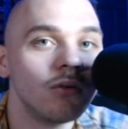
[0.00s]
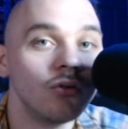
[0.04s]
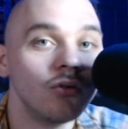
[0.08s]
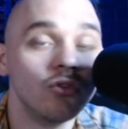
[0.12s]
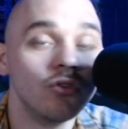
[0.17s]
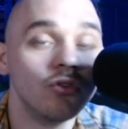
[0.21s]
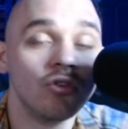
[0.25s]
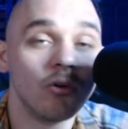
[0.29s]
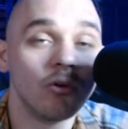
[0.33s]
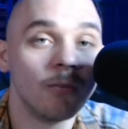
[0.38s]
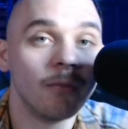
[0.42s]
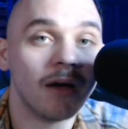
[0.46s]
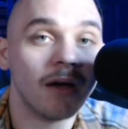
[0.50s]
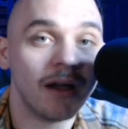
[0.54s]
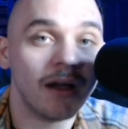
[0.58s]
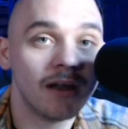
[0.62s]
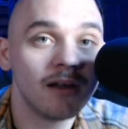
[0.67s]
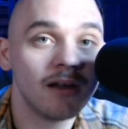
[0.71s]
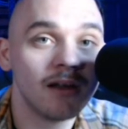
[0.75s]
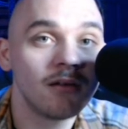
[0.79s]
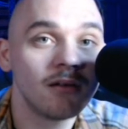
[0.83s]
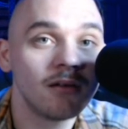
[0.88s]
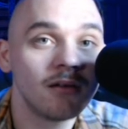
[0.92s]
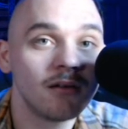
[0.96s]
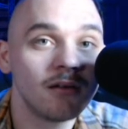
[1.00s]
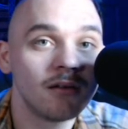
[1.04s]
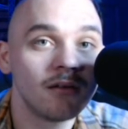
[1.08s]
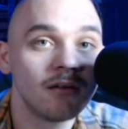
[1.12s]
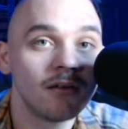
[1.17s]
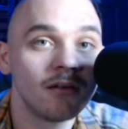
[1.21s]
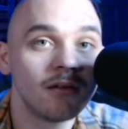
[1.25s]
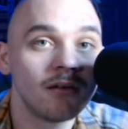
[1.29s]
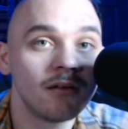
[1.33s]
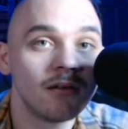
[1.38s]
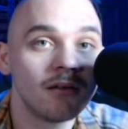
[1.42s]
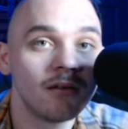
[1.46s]
Joe Biden
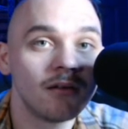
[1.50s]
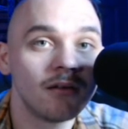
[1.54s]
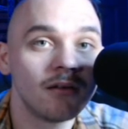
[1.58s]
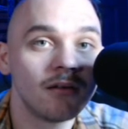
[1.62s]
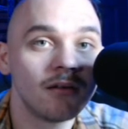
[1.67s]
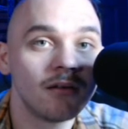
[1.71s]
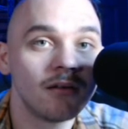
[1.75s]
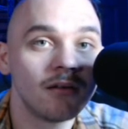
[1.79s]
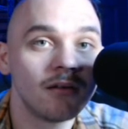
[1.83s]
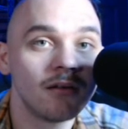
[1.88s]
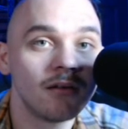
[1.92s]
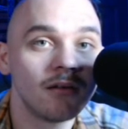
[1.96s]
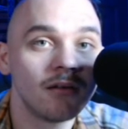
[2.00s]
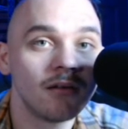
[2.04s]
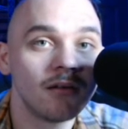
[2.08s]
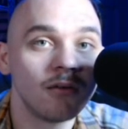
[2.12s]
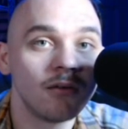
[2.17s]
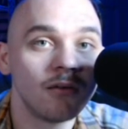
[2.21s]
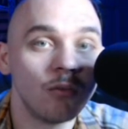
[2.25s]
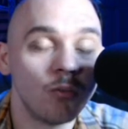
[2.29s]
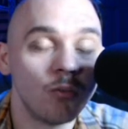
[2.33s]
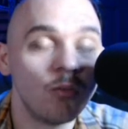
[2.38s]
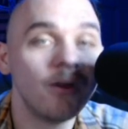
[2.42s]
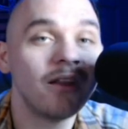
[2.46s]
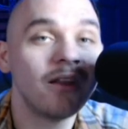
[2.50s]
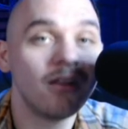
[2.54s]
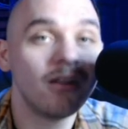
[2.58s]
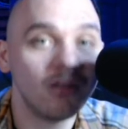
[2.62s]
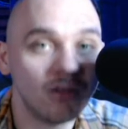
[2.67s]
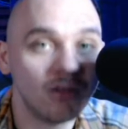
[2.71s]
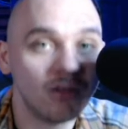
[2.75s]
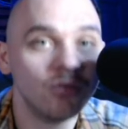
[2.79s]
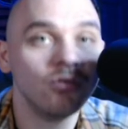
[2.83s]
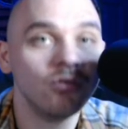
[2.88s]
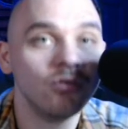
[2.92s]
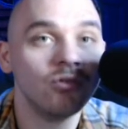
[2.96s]
will
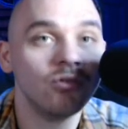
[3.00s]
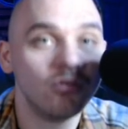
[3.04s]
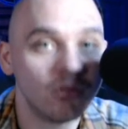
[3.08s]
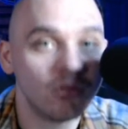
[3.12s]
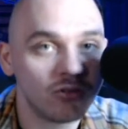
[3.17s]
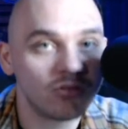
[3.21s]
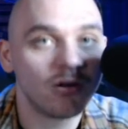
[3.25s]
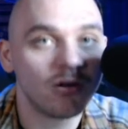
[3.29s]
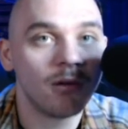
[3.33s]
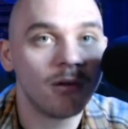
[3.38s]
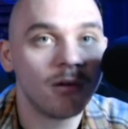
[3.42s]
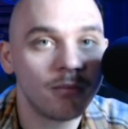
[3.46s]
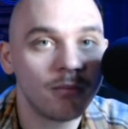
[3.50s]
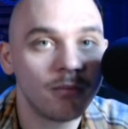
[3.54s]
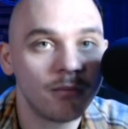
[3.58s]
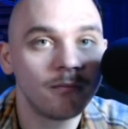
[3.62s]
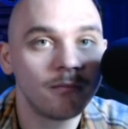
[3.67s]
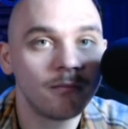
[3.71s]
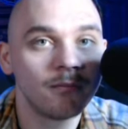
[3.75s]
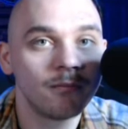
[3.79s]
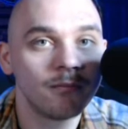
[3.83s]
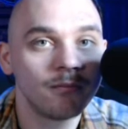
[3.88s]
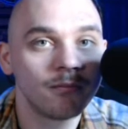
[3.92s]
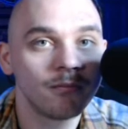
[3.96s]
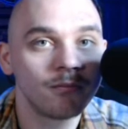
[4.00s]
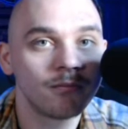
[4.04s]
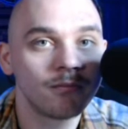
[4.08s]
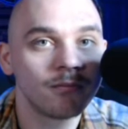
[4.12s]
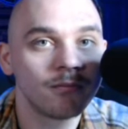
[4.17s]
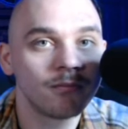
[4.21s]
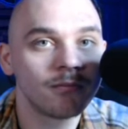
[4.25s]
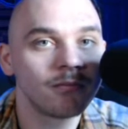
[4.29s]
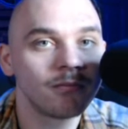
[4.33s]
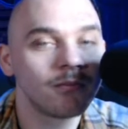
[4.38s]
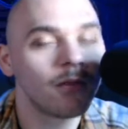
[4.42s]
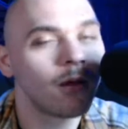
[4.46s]
lose to Trump.
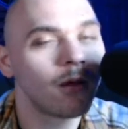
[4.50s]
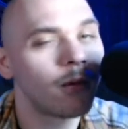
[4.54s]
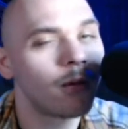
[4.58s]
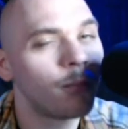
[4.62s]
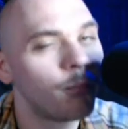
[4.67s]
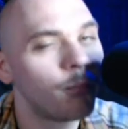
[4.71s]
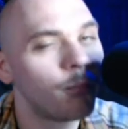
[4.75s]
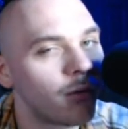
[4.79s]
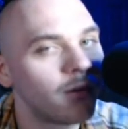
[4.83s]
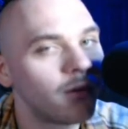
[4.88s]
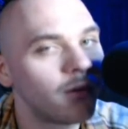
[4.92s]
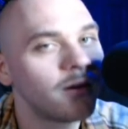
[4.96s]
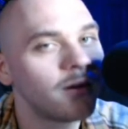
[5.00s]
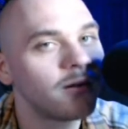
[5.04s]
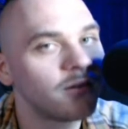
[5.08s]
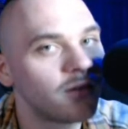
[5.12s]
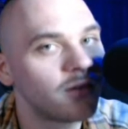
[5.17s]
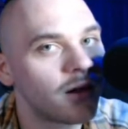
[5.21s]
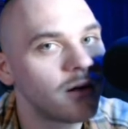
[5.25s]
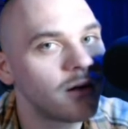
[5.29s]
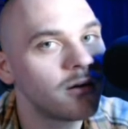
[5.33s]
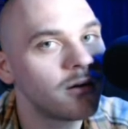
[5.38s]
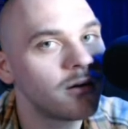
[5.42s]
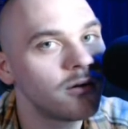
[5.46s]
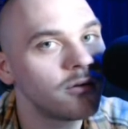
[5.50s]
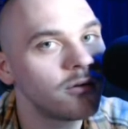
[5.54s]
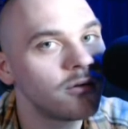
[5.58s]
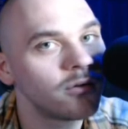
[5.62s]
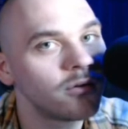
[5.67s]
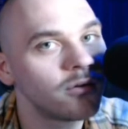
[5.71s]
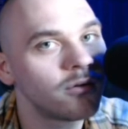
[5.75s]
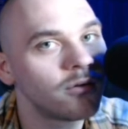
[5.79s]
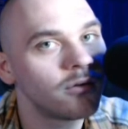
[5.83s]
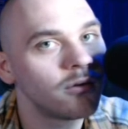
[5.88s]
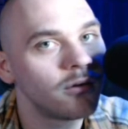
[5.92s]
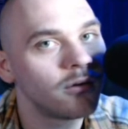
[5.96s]
Bernie
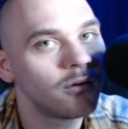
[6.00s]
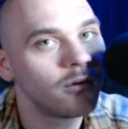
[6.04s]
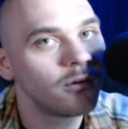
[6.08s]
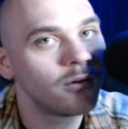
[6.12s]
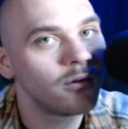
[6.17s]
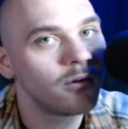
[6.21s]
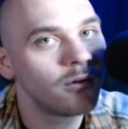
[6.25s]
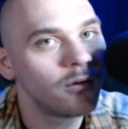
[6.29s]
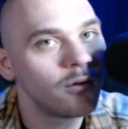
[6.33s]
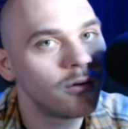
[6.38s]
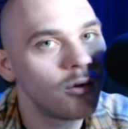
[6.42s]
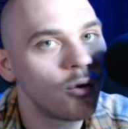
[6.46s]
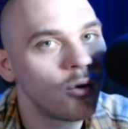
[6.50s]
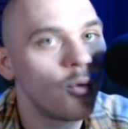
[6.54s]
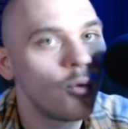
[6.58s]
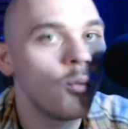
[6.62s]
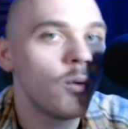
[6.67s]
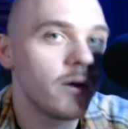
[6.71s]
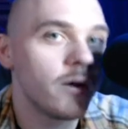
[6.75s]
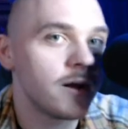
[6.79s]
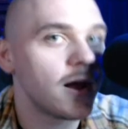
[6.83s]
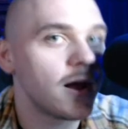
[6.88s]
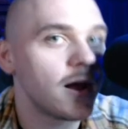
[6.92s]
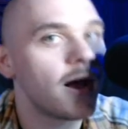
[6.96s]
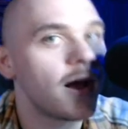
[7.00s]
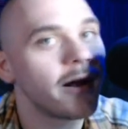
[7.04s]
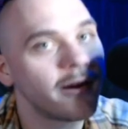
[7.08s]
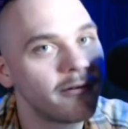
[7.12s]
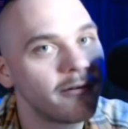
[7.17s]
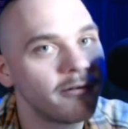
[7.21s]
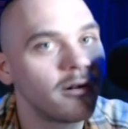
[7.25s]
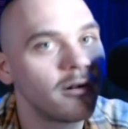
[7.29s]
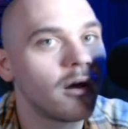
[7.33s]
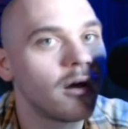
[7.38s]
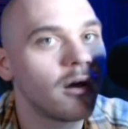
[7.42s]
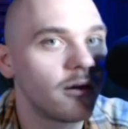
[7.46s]
Sanders would not
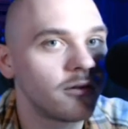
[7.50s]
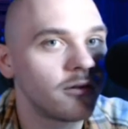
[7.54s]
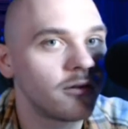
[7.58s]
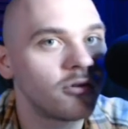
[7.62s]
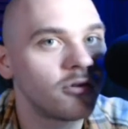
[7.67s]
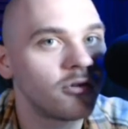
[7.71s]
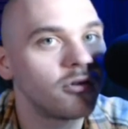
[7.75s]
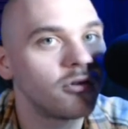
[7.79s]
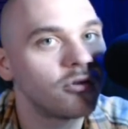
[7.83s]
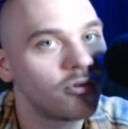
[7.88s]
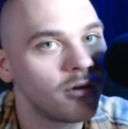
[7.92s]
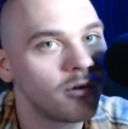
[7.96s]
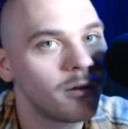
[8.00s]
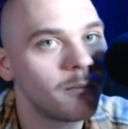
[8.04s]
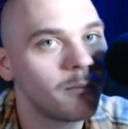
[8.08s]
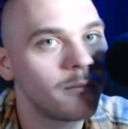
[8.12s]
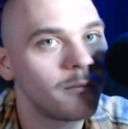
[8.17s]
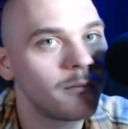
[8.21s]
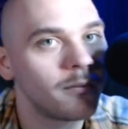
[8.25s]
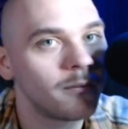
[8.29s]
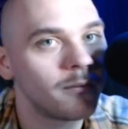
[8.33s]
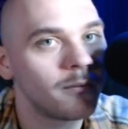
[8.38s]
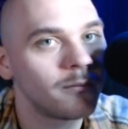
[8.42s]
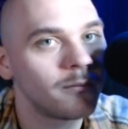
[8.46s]
have lost to Trump.